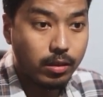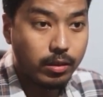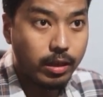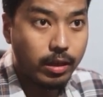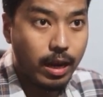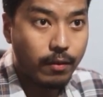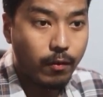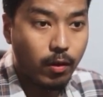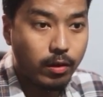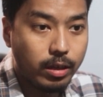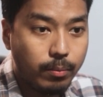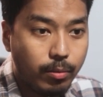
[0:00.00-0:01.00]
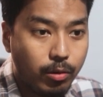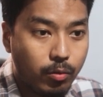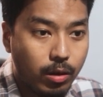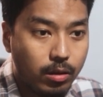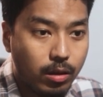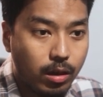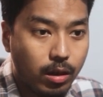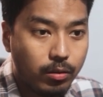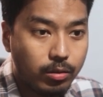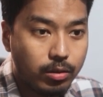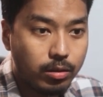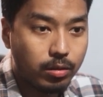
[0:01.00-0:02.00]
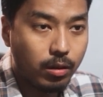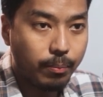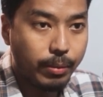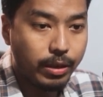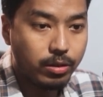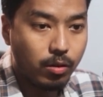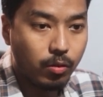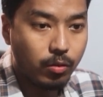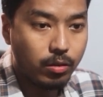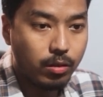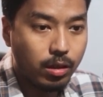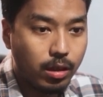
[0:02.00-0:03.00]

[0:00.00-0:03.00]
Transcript: Here I've already put one which is on page load,